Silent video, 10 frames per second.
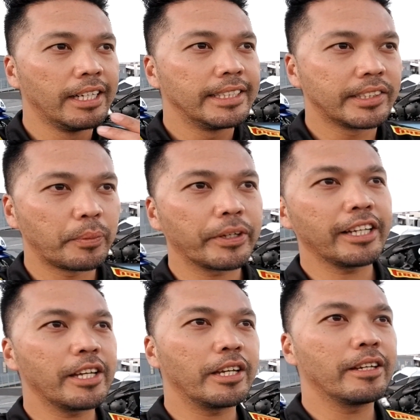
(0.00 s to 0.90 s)

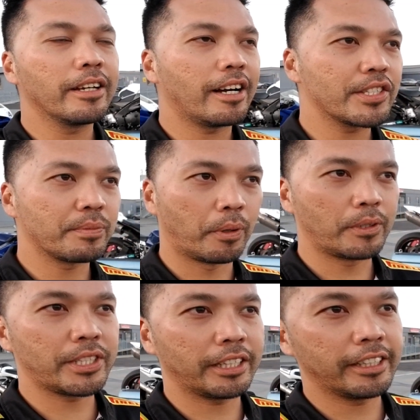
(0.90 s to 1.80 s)
typically us
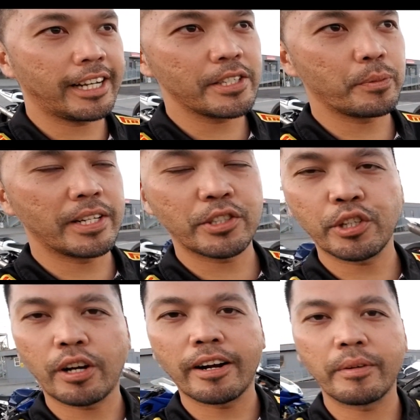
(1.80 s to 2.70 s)
motorcycle guys, when it's a
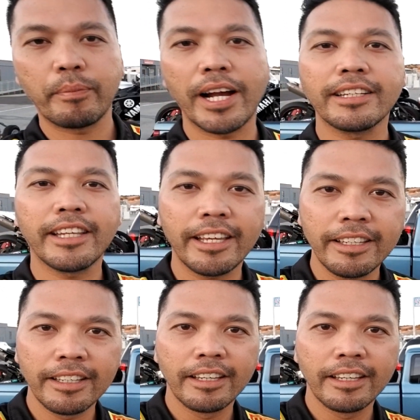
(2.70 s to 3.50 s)
car and bike day,